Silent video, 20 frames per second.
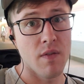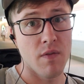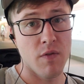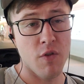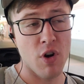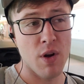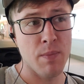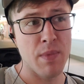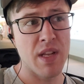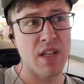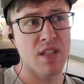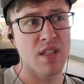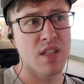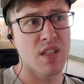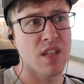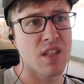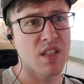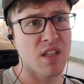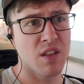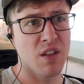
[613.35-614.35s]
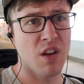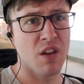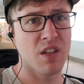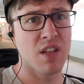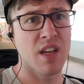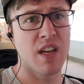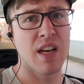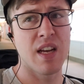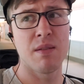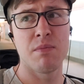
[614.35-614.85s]
40 minutes is a long
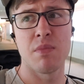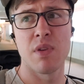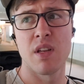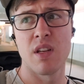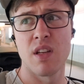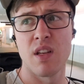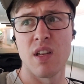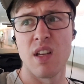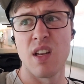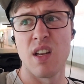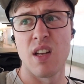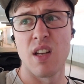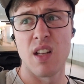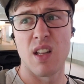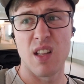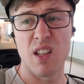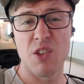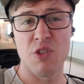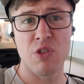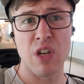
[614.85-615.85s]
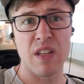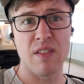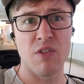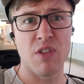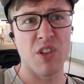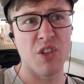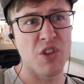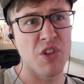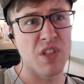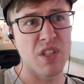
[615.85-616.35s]
time, little stressful
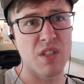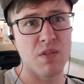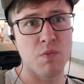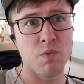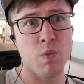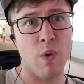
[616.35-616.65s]
because you're just